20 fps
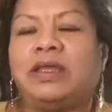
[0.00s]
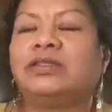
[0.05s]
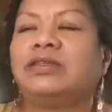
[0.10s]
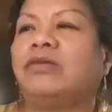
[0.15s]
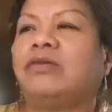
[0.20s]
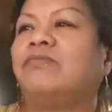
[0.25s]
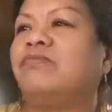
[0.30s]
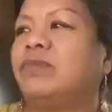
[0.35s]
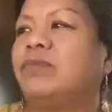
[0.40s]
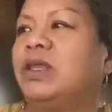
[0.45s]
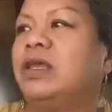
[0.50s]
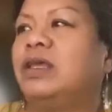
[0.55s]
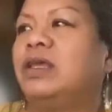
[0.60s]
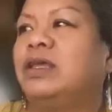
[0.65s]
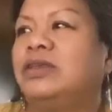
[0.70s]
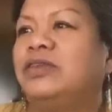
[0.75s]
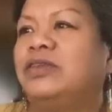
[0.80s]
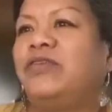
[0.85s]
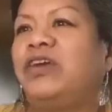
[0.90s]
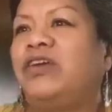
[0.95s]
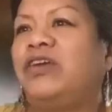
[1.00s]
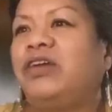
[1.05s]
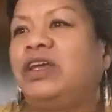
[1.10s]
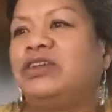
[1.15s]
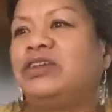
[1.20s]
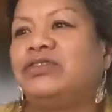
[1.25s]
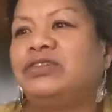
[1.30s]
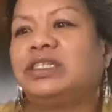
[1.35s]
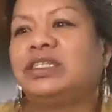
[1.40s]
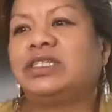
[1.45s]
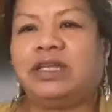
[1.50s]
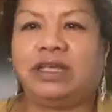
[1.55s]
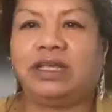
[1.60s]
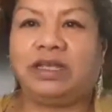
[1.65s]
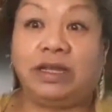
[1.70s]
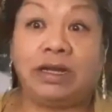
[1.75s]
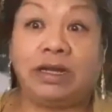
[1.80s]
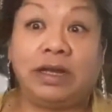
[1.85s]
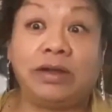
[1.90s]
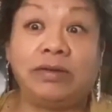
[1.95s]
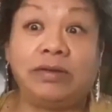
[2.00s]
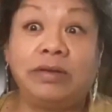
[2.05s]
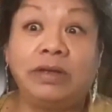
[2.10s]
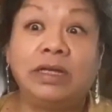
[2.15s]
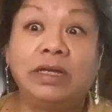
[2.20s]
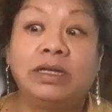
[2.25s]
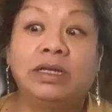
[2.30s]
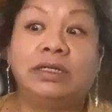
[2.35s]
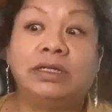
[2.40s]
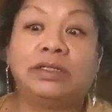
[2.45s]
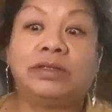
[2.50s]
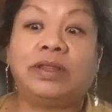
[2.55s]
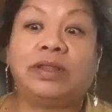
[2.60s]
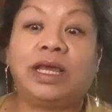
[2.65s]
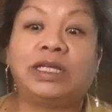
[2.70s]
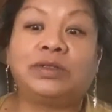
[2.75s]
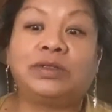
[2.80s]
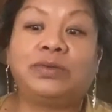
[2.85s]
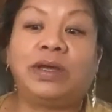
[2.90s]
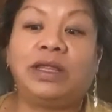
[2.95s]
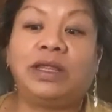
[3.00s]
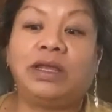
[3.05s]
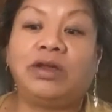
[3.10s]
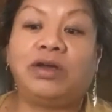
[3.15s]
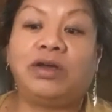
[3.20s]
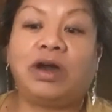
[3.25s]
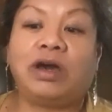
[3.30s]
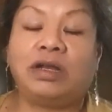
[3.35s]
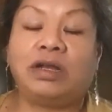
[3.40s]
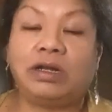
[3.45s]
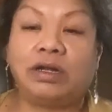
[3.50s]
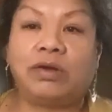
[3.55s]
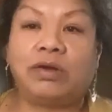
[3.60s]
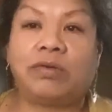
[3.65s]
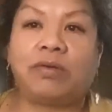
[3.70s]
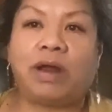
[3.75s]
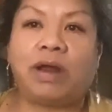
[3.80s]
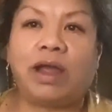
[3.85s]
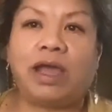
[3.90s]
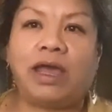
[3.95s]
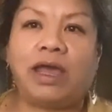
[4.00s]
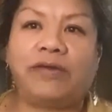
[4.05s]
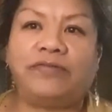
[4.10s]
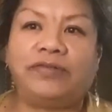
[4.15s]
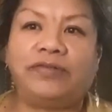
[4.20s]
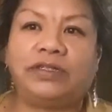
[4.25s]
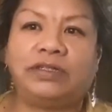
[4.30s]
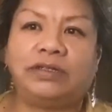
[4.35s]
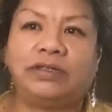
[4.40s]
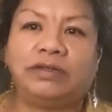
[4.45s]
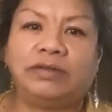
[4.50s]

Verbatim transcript: So it's very interesting, you know? So yeah. that's why it's called a craft.